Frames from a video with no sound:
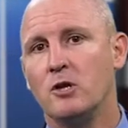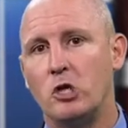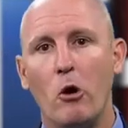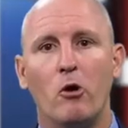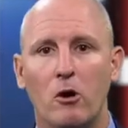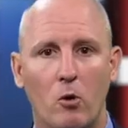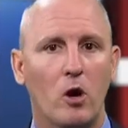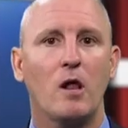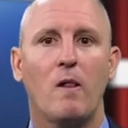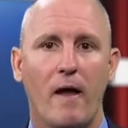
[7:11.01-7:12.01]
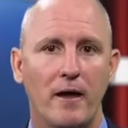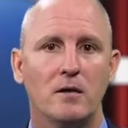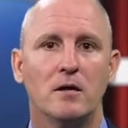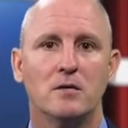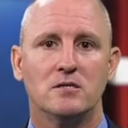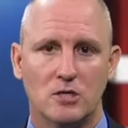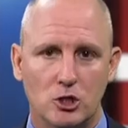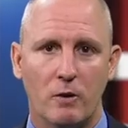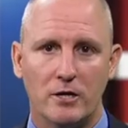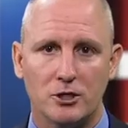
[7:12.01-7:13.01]
donor or client
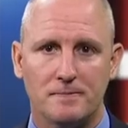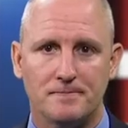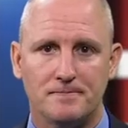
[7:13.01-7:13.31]
situation.